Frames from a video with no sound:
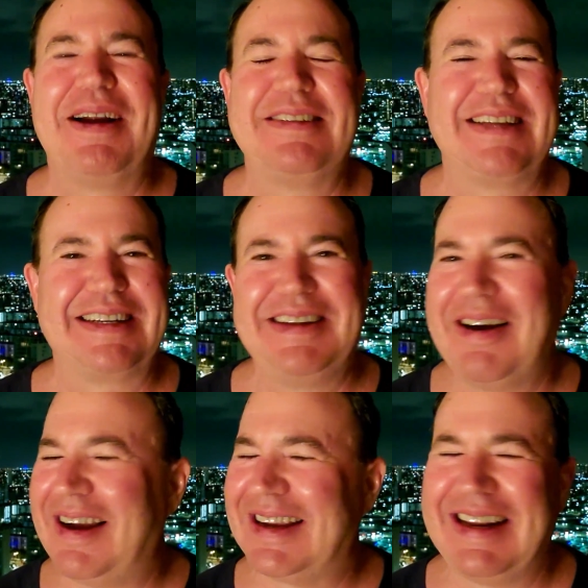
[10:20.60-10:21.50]
but I was like, no,
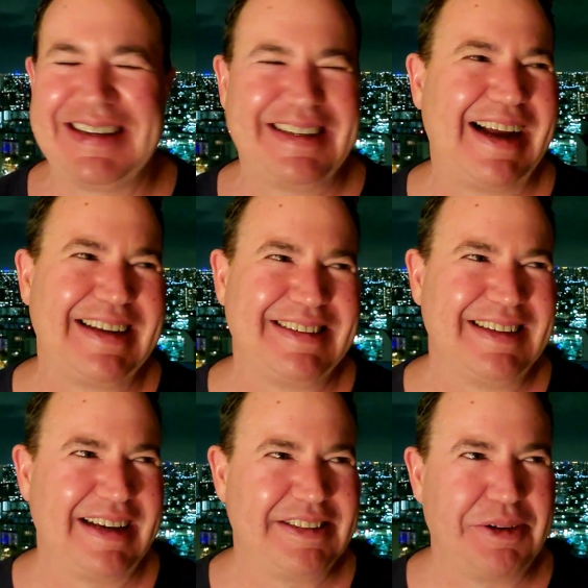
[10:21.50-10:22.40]
I got to. I,
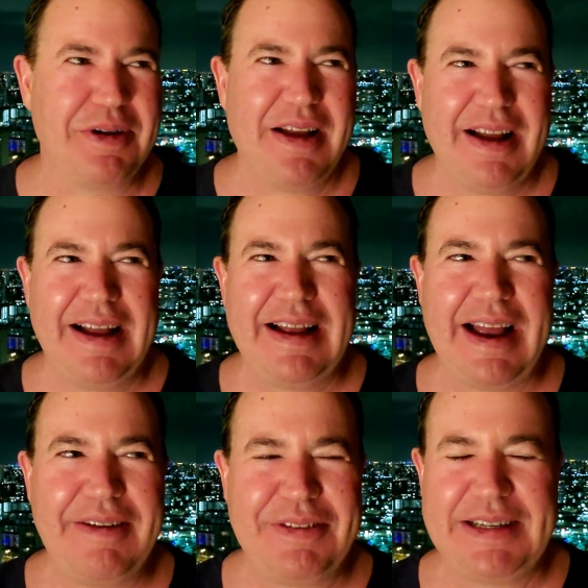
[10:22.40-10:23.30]
I, so
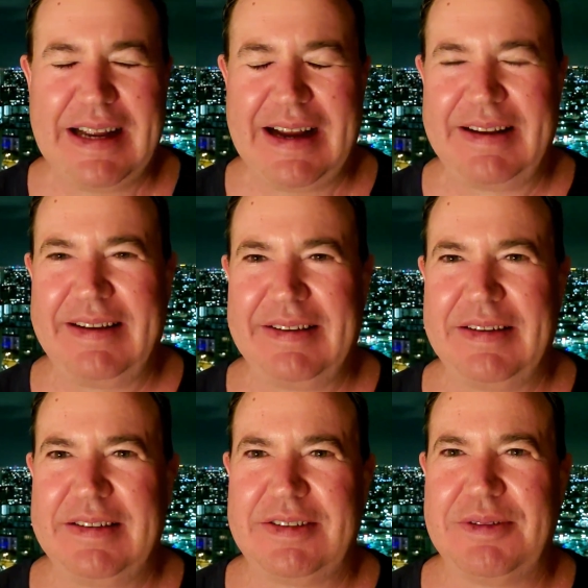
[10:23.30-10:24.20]
every, I,
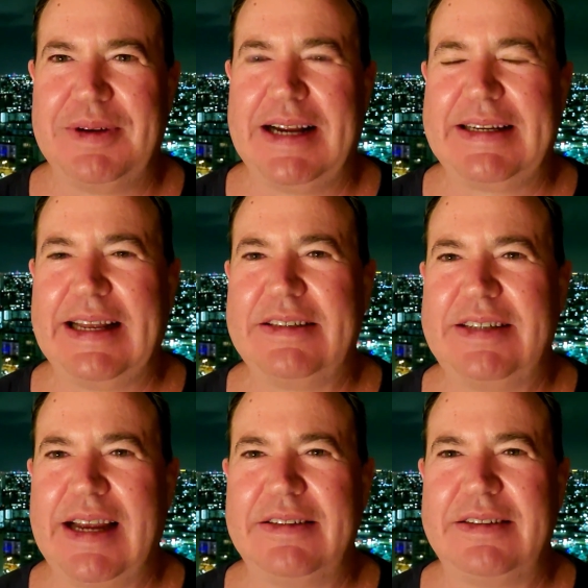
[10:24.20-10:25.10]
so when I get
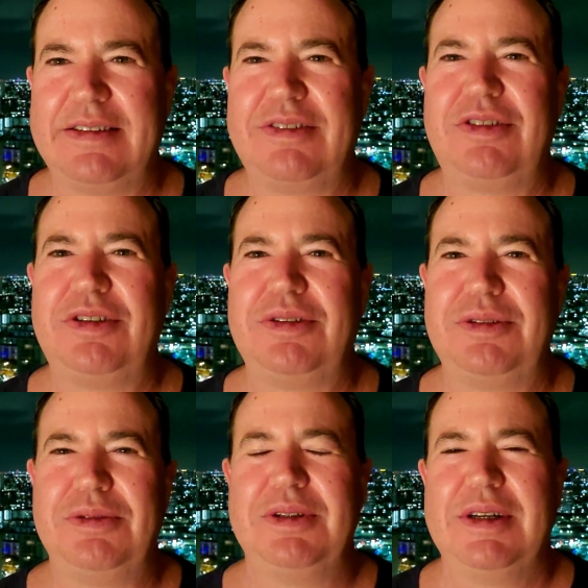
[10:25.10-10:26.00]
chances
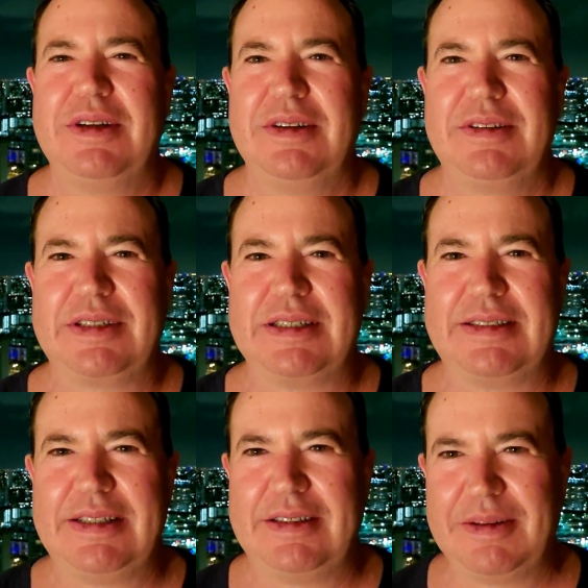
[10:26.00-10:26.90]
to, to
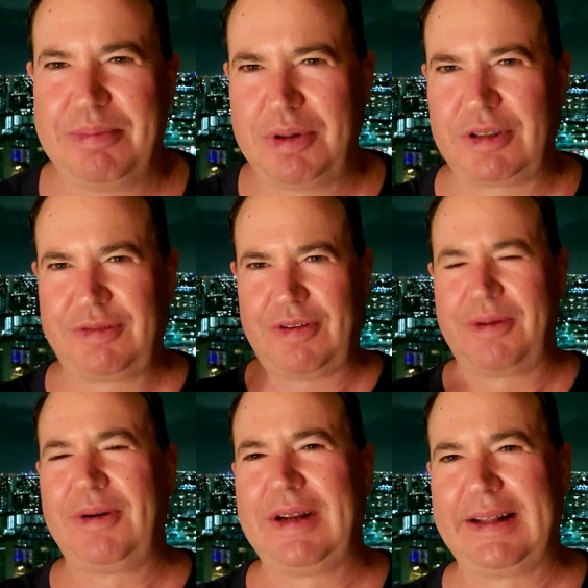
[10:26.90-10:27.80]
continue to push
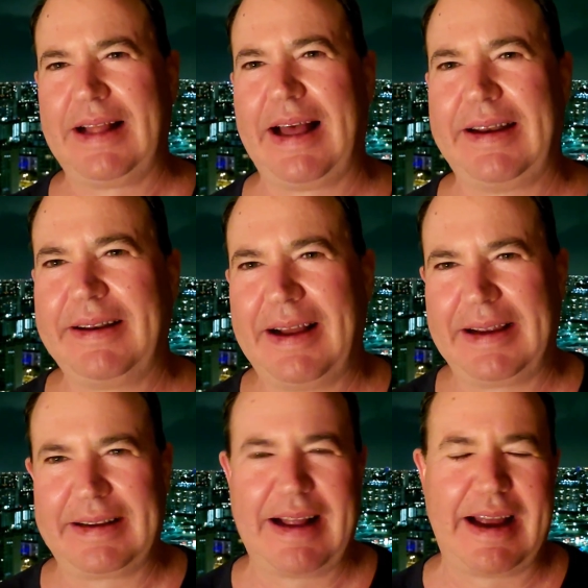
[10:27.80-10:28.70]
forward on that,
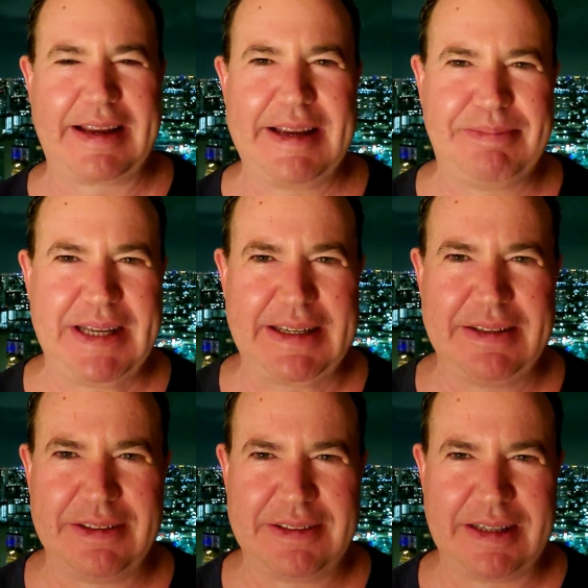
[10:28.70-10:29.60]
I, I keep taking
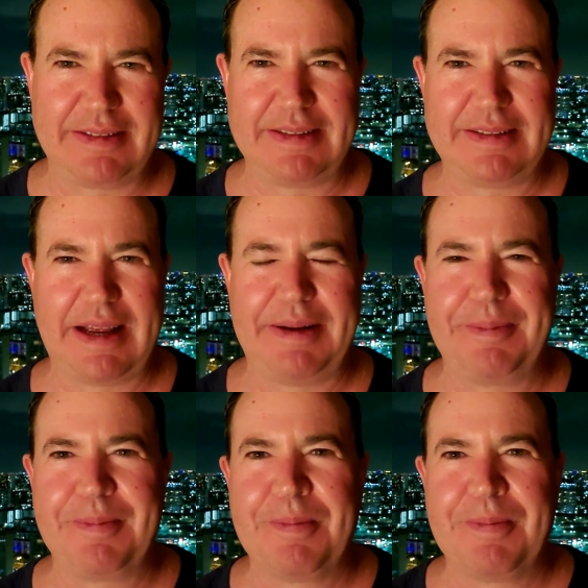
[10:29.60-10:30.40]
those chances. And,